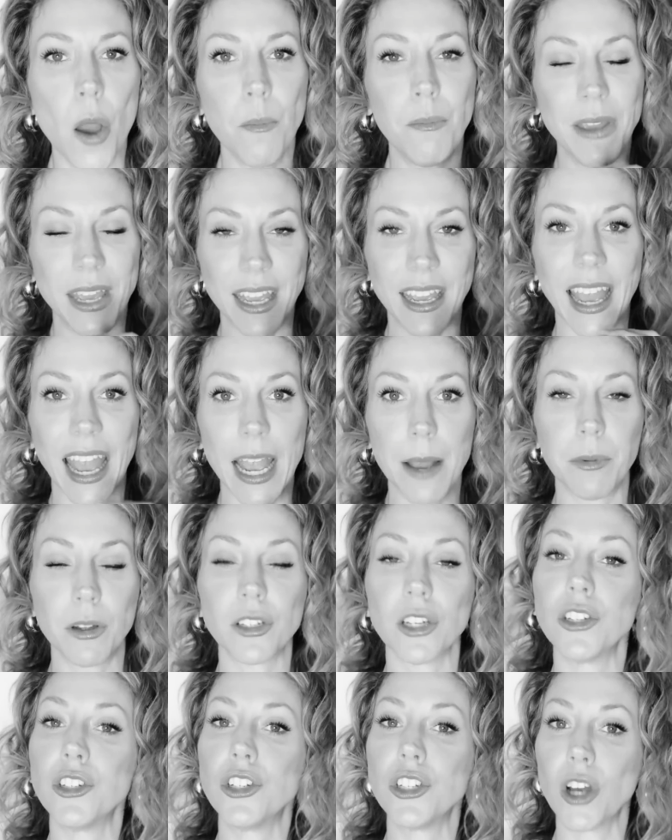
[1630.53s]
being able
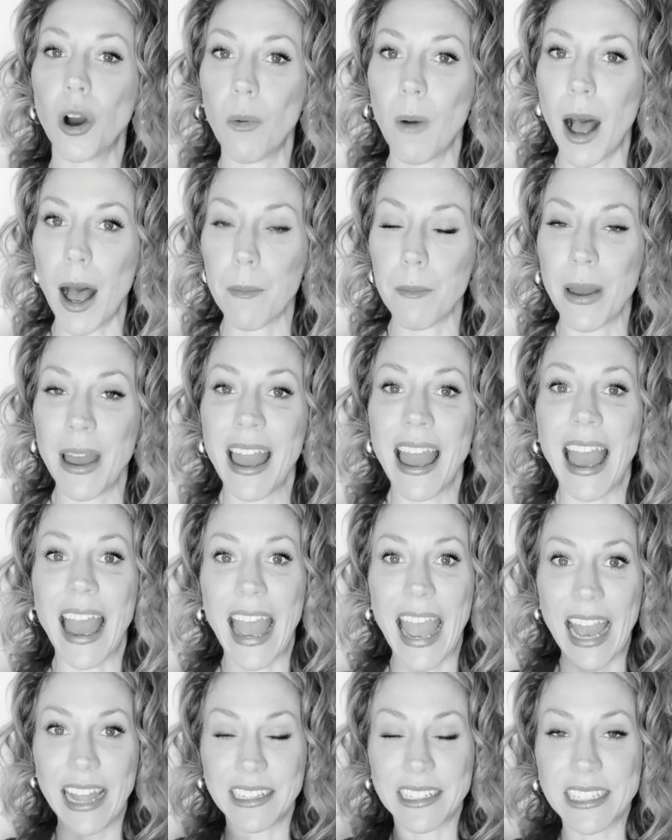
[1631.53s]
to show up
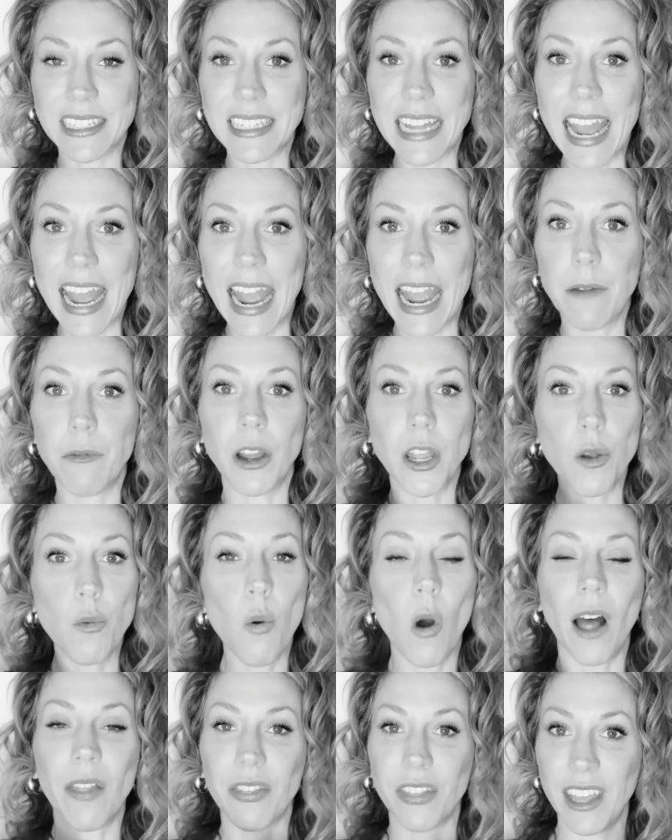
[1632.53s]
and say what you
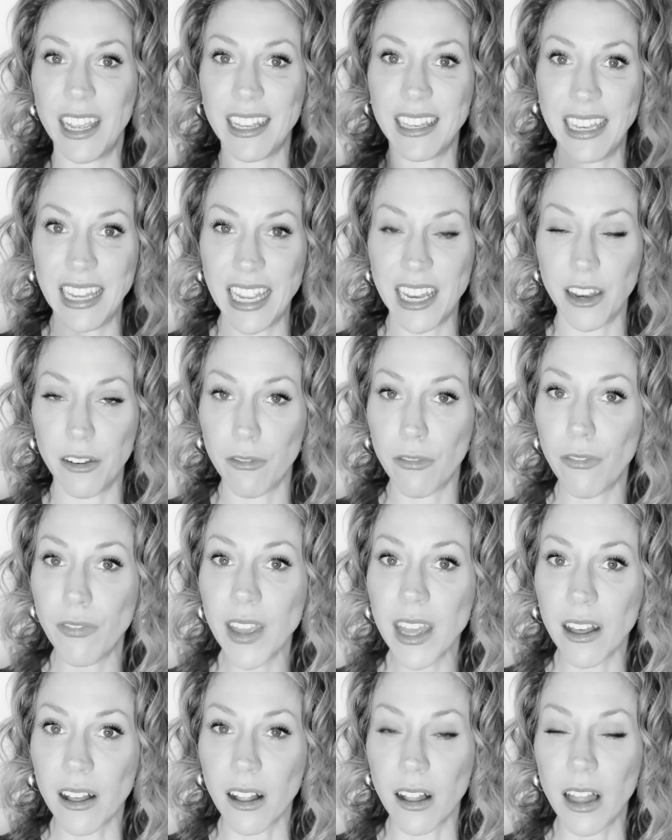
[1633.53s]
want, think, need, and
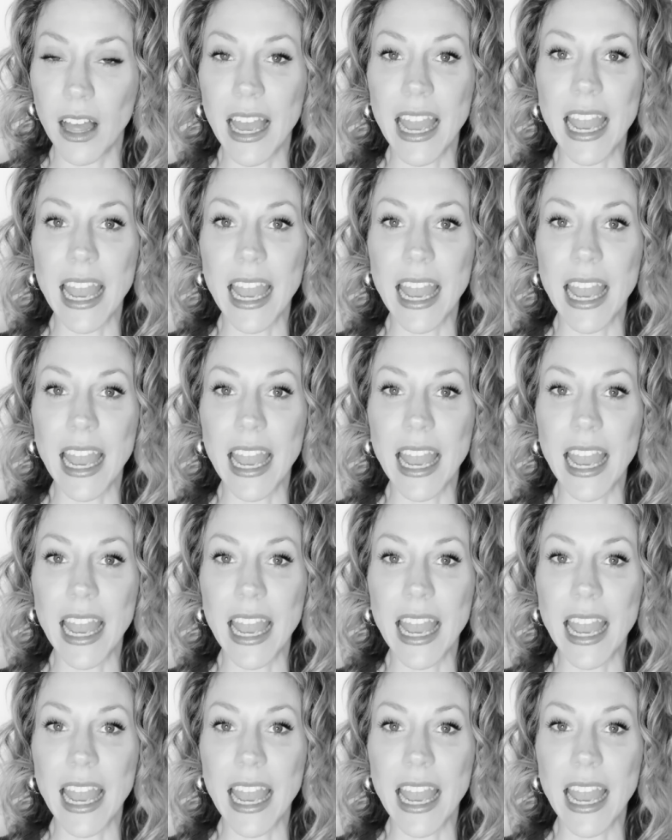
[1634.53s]
feel